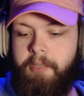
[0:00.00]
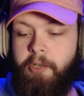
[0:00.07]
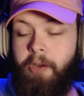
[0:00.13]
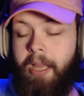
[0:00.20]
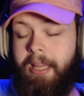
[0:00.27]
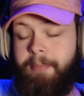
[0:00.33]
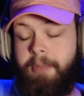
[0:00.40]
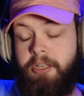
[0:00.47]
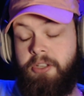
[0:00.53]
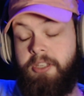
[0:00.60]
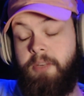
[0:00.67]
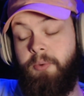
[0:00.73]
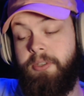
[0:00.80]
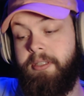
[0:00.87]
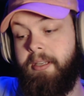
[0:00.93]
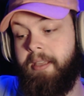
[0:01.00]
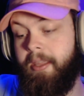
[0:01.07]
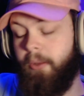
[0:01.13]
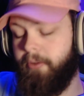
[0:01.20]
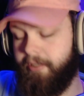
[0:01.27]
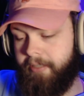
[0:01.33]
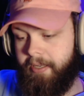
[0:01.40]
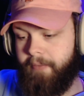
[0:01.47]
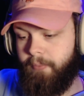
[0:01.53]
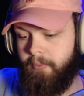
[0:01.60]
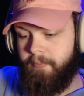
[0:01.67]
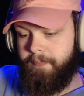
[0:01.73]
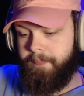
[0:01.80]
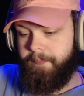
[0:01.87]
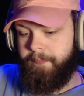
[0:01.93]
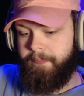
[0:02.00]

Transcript: Crowley mentions he wants to kill the devil.